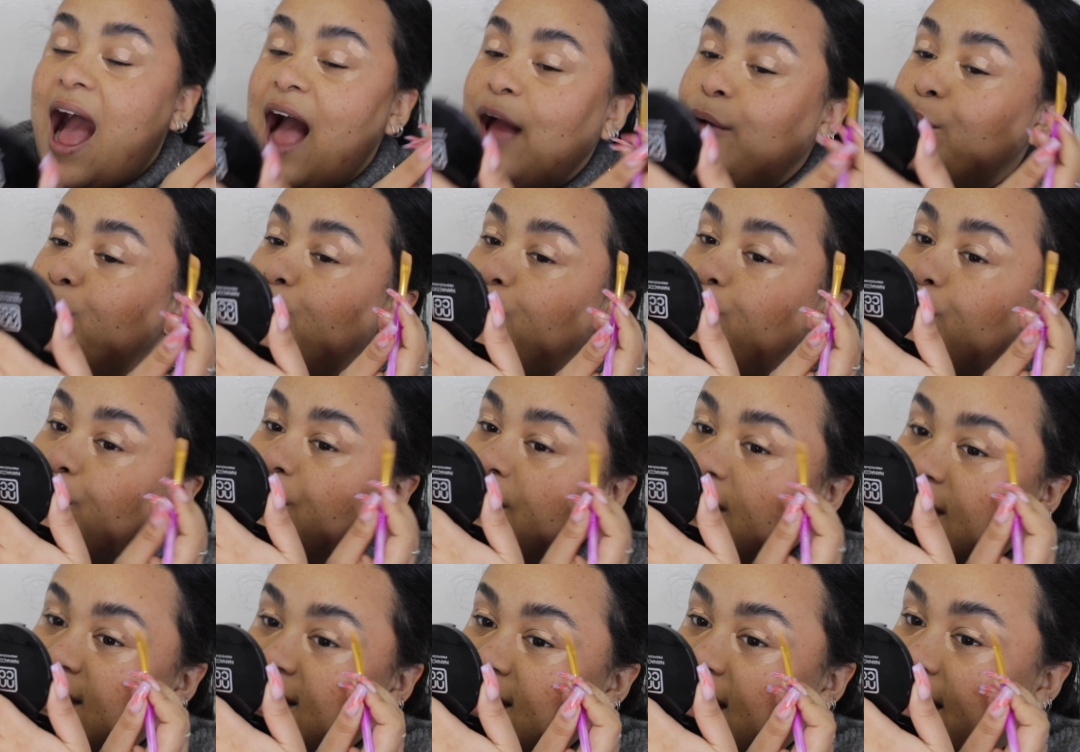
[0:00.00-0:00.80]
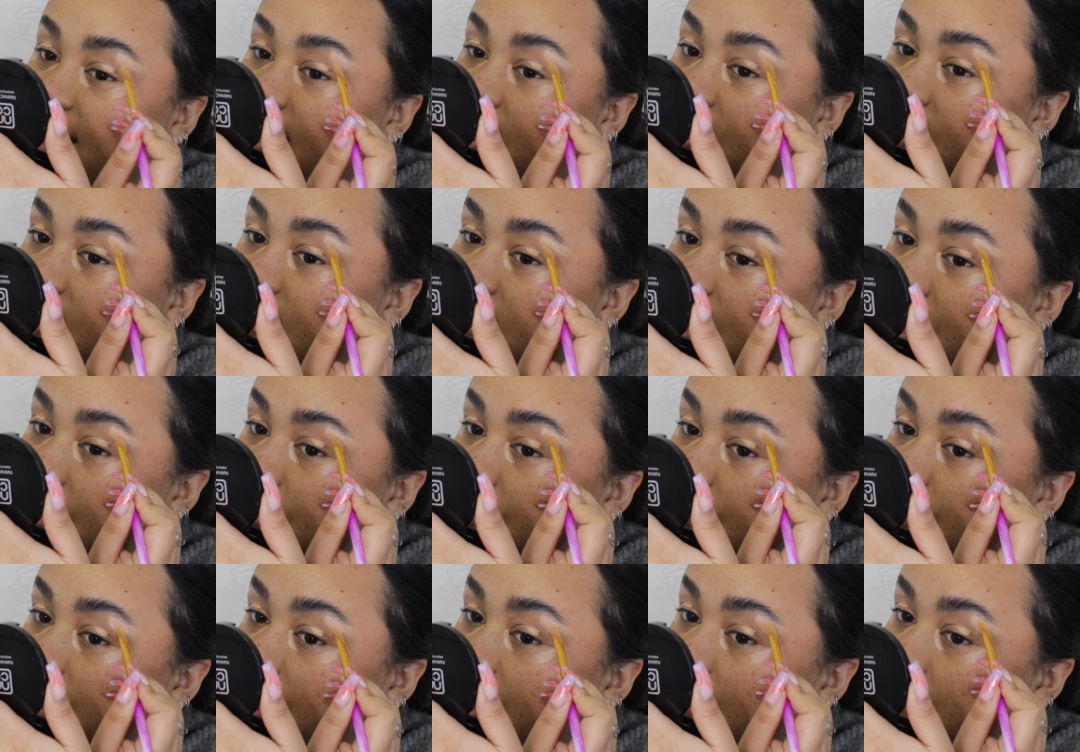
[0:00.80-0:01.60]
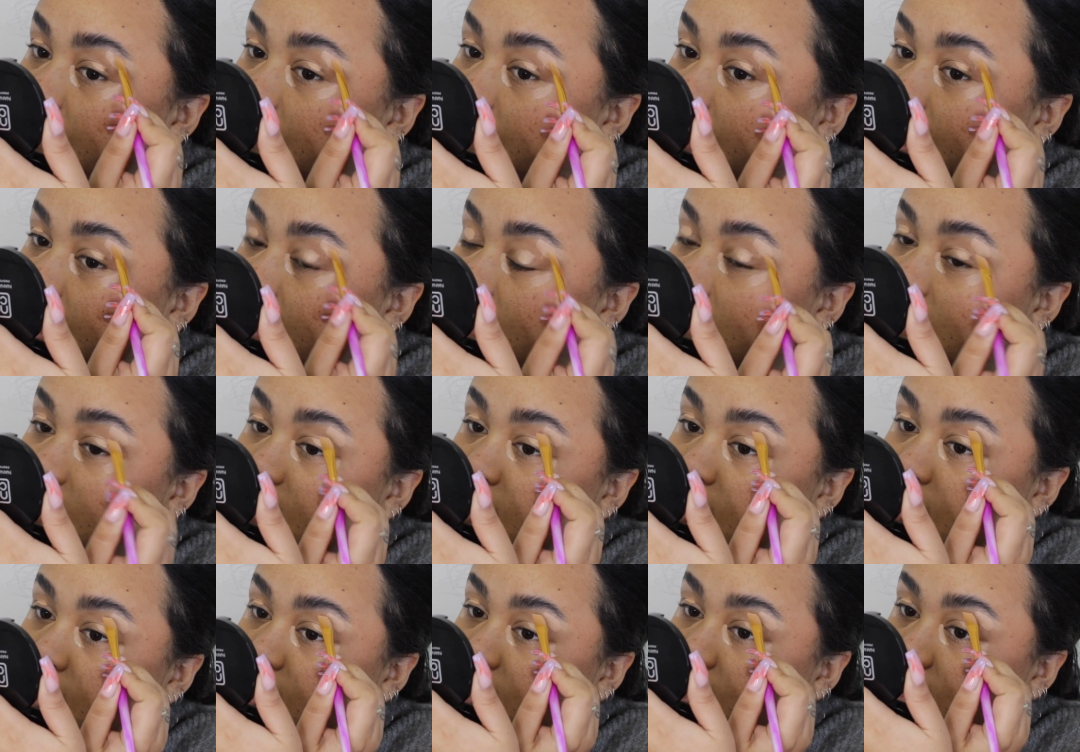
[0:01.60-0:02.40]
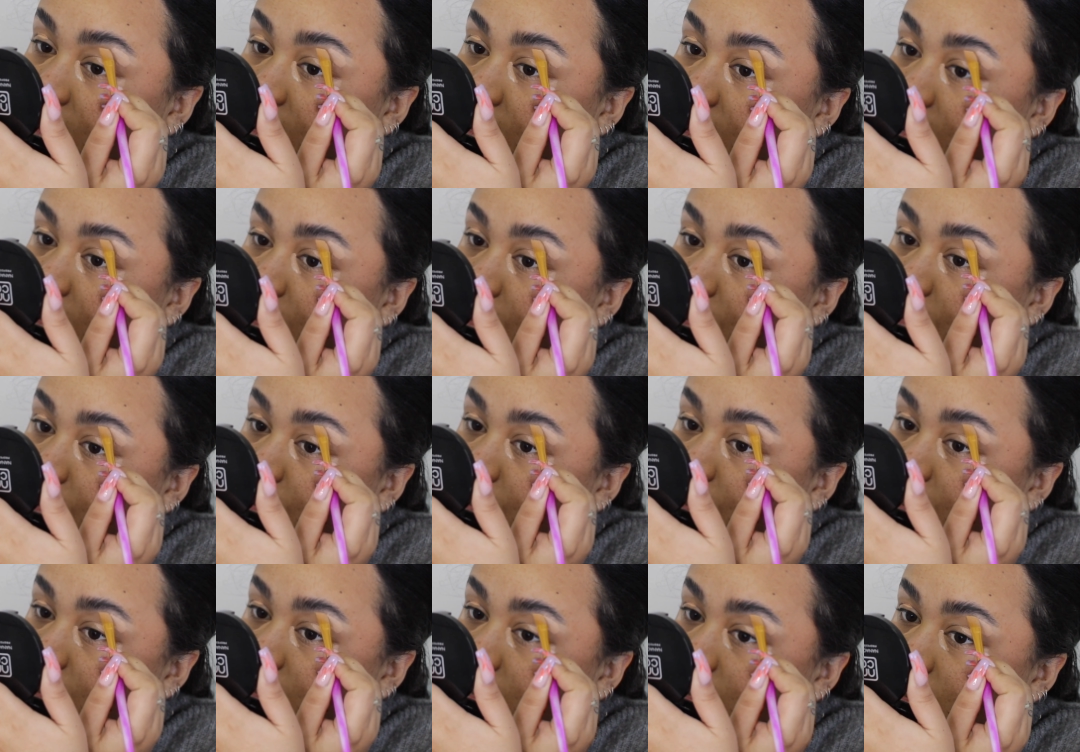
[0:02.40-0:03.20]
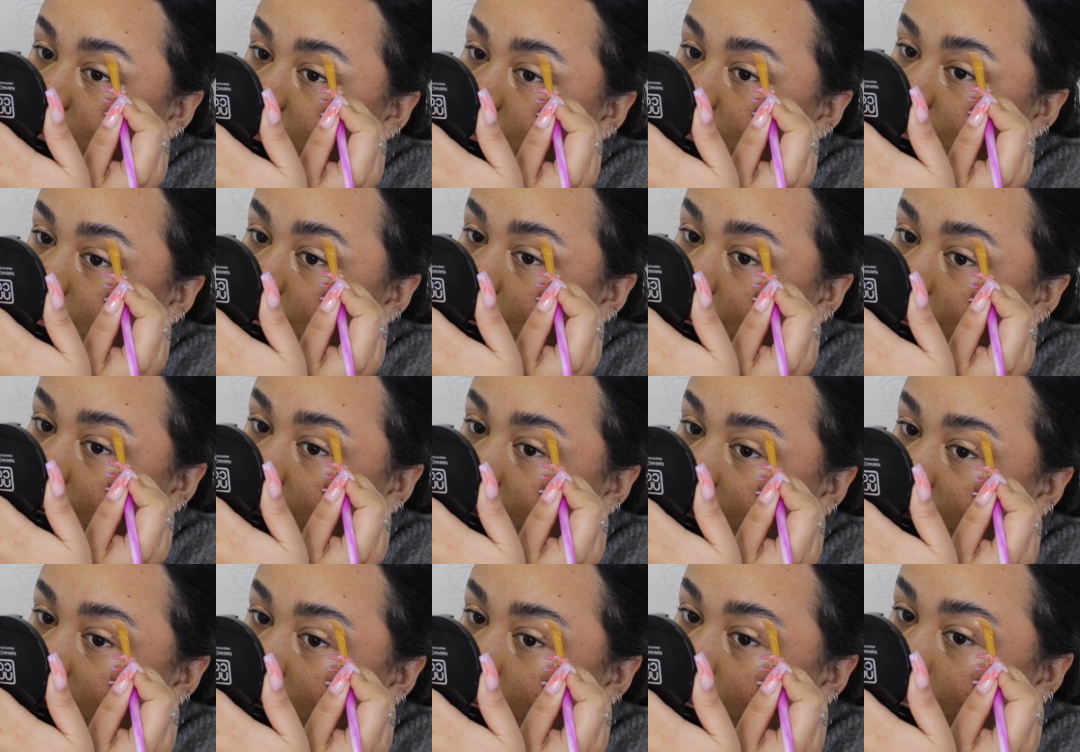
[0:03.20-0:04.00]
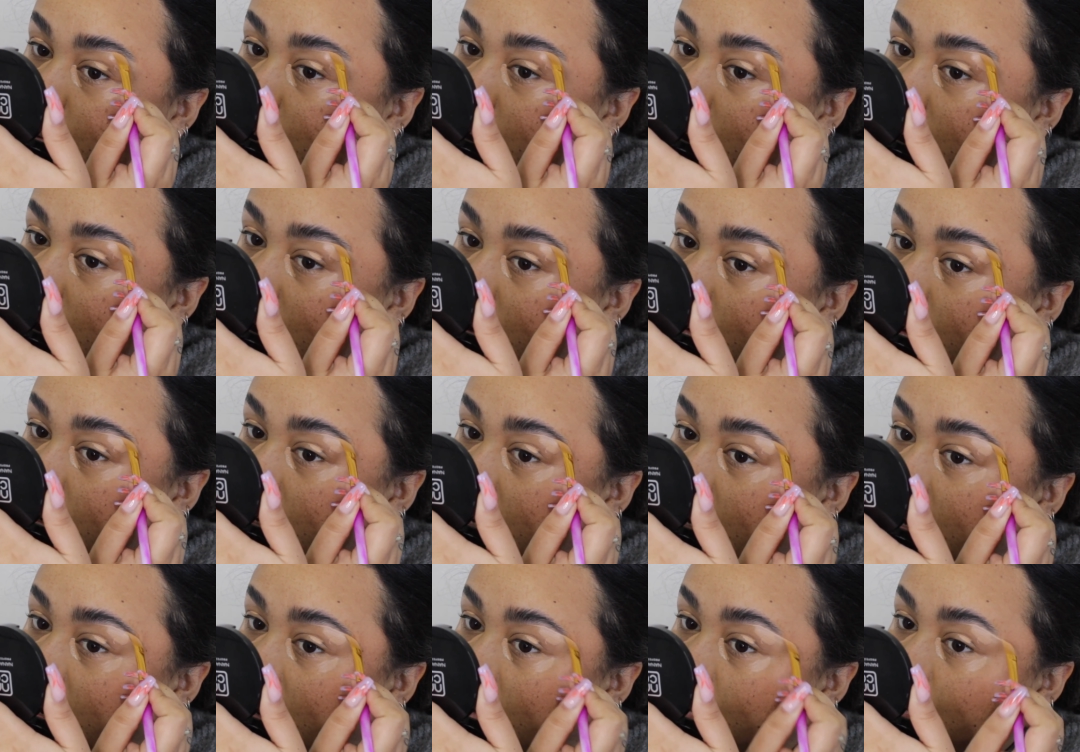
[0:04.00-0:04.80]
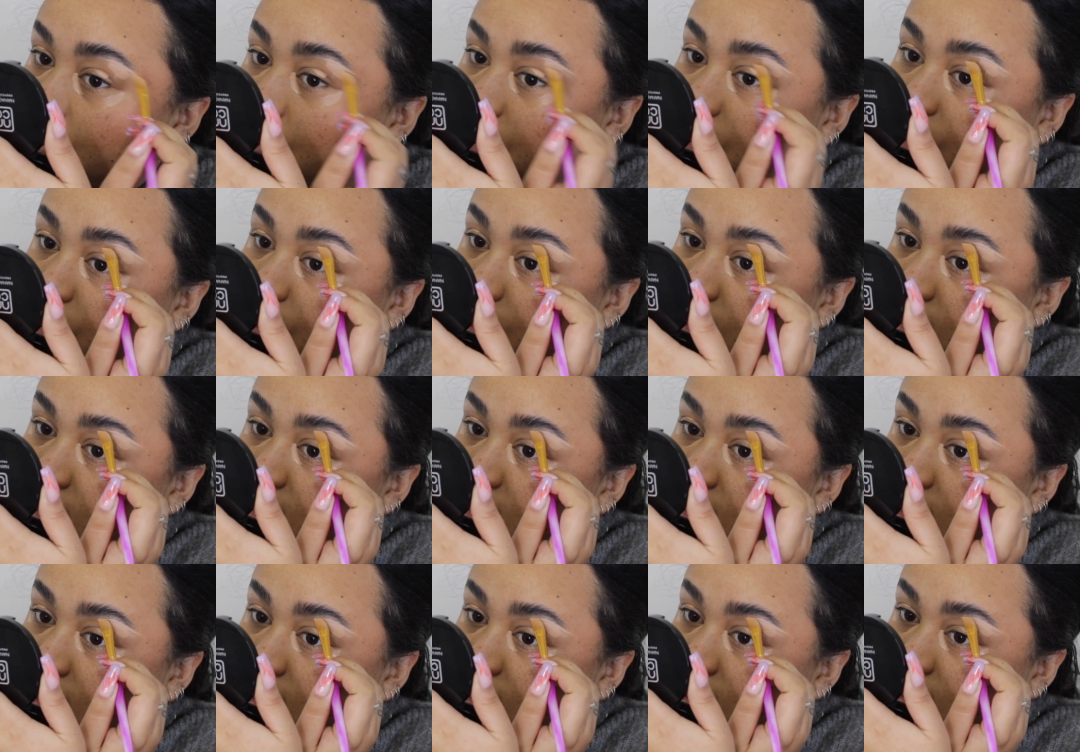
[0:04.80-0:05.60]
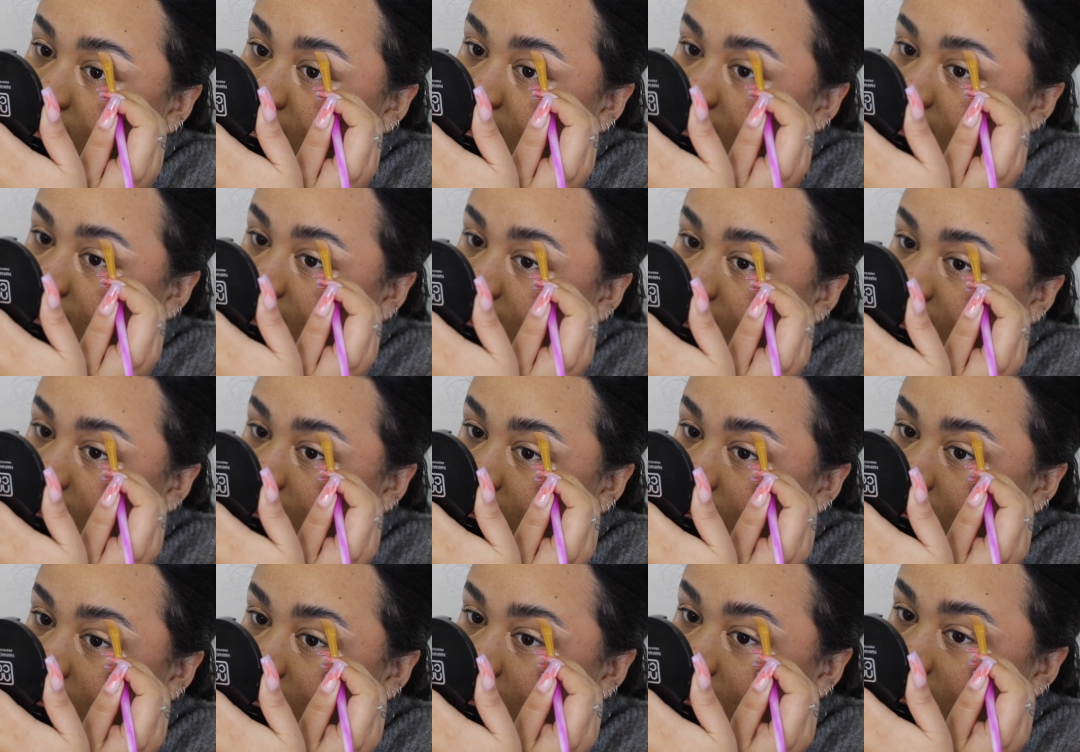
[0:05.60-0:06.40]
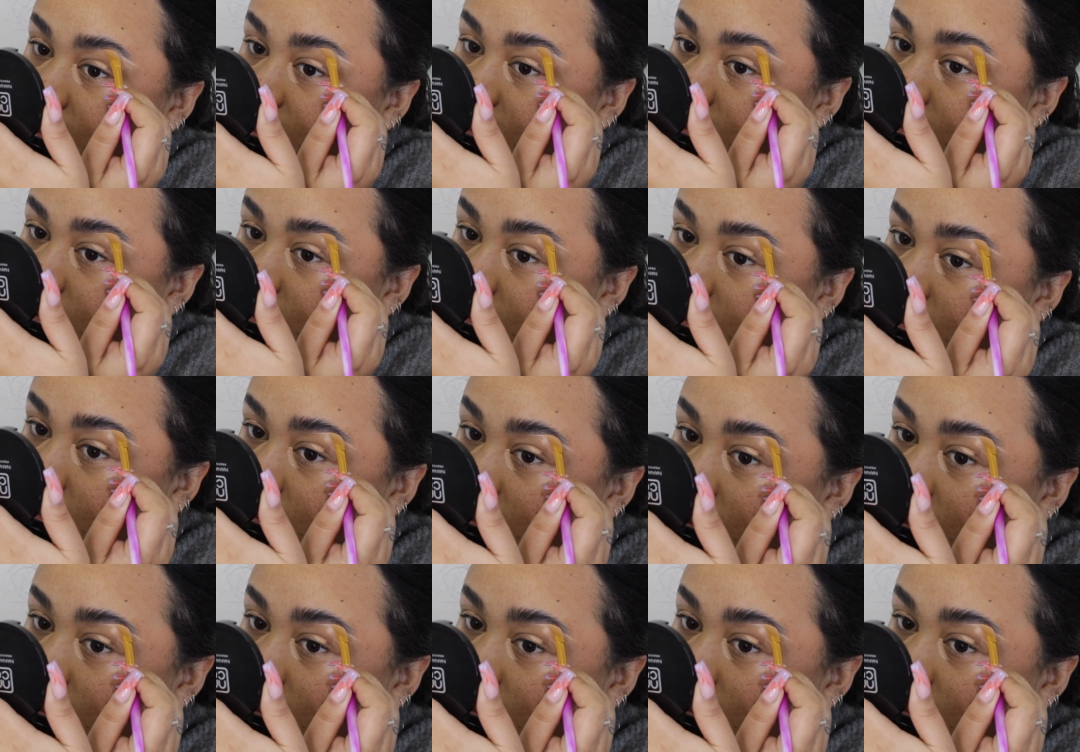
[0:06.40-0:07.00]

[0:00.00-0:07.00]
I would 10 out of 10 recommend just doing a brow cleanup with your concealer like this,